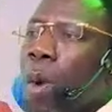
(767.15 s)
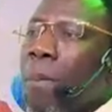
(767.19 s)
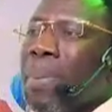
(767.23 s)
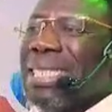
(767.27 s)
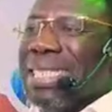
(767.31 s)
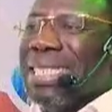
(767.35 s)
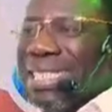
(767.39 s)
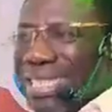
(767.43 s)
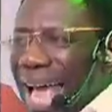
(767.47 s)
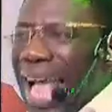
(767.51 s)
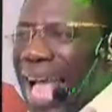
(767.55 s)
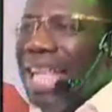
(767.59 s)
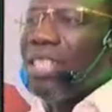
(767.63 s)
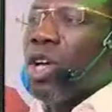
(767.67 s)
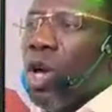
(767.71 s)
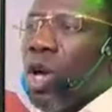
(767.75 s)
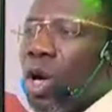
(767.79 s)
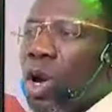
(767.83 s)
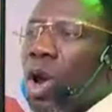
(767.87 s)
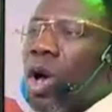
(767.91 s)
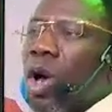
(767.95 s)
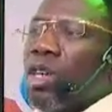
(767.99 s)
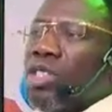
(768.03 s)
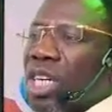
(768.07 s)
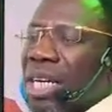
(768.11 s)
be
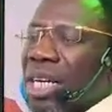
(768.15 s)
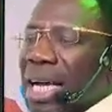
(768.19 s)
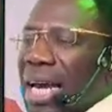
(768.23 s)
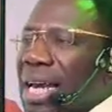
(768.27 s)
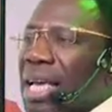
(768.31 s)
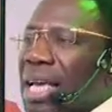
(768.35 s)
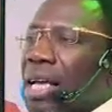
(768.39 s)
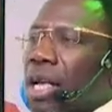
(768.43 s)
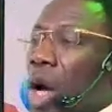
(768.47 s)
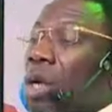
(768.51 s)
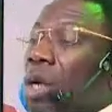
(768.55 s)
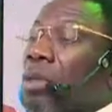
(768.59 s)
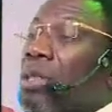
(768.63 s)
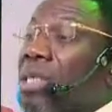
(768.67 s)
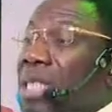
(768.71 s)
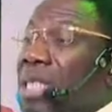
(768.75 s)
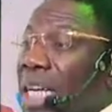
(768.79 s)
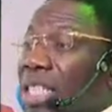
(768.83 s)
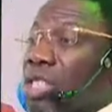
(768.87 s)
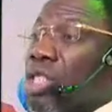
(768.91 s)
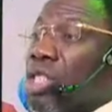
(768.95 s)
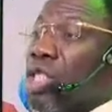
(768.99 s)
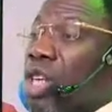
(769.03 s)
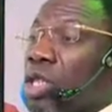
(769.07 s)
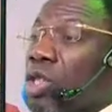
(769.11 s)
psychologically
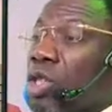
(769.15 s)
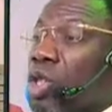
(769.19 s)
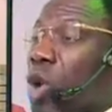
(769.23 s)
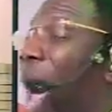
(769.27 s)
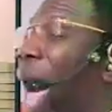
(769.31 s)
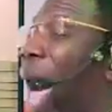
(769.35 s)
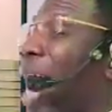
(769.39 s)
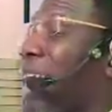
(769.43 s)
conditioned to